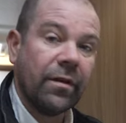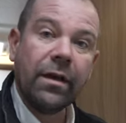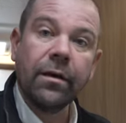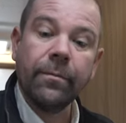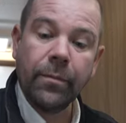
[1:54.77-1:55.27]

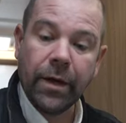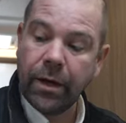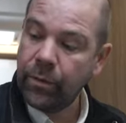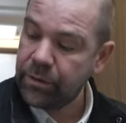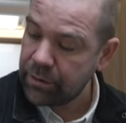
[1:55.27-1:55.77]
sink,
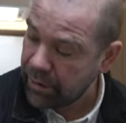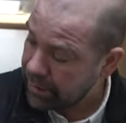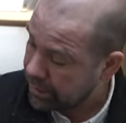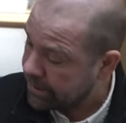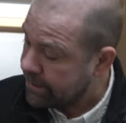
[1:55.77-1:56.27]
which is
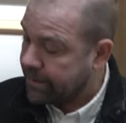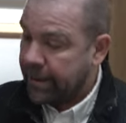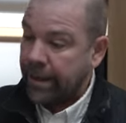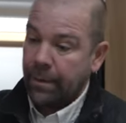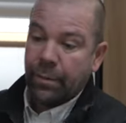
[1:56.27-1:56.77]
grand.
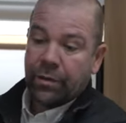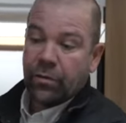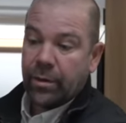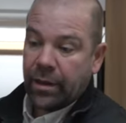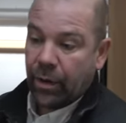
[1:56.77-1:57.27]

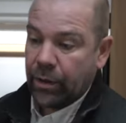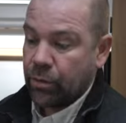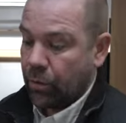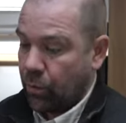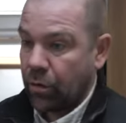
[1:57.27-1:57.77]
Bathroom in there, which
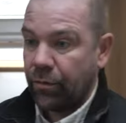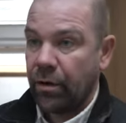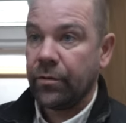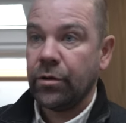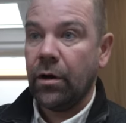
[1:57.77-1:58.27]
we'll cover
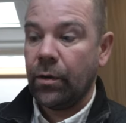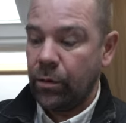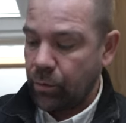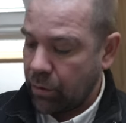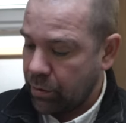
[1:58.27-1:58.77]
off shortly.
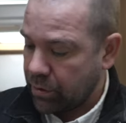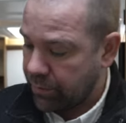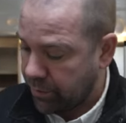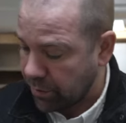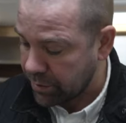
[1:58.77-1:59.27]
We'll go to the
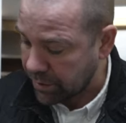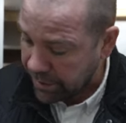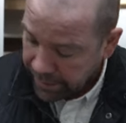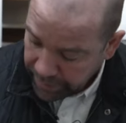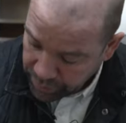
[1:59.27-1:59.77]
front.
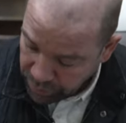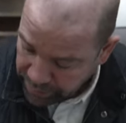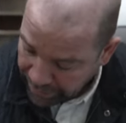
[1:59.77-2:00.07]
Just